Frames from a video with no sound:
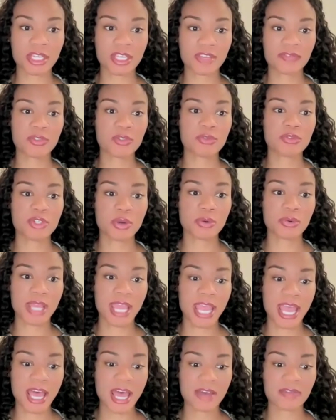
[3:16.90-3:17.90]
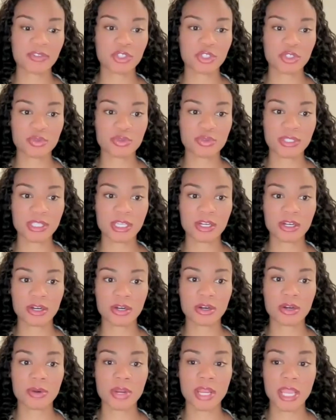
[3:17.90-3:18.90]
if you don't have shoes that
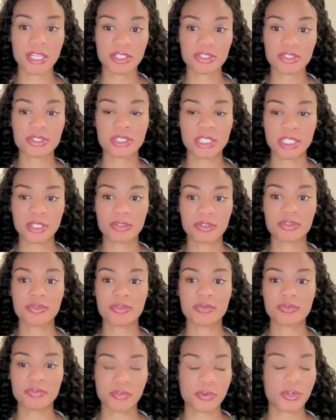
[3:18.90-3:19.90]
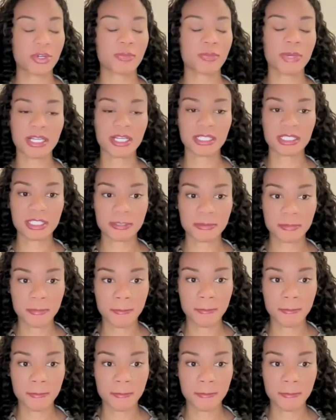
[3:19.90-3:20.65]
are engineered for your body.